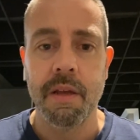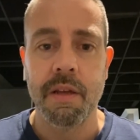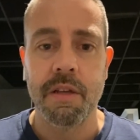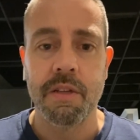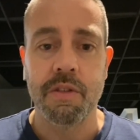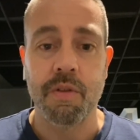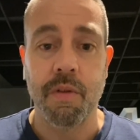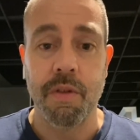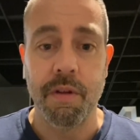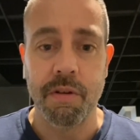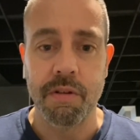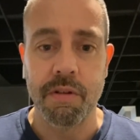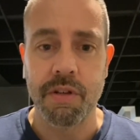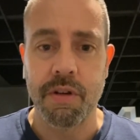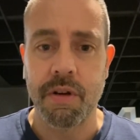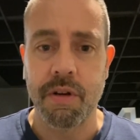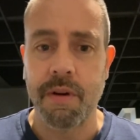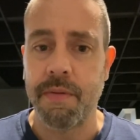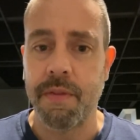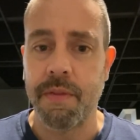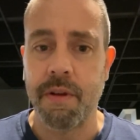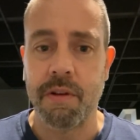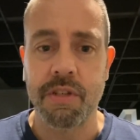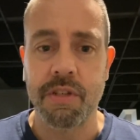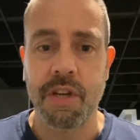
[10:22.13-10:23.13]
So those
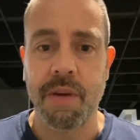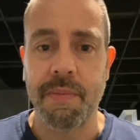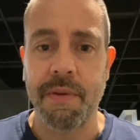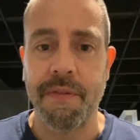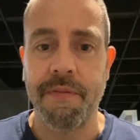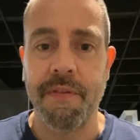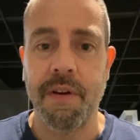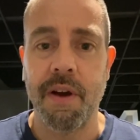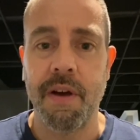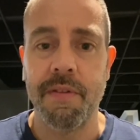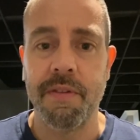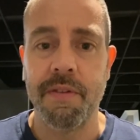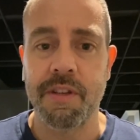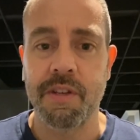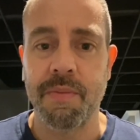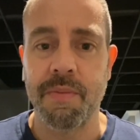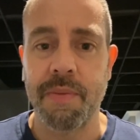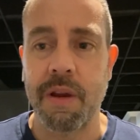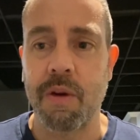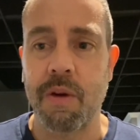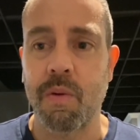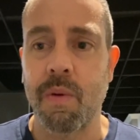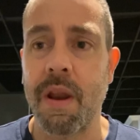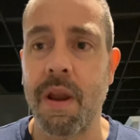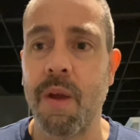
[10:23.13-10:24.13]
are going to be fun. Those are going to
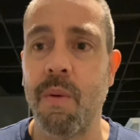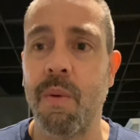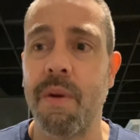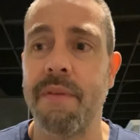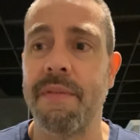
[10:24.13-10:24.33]
be great.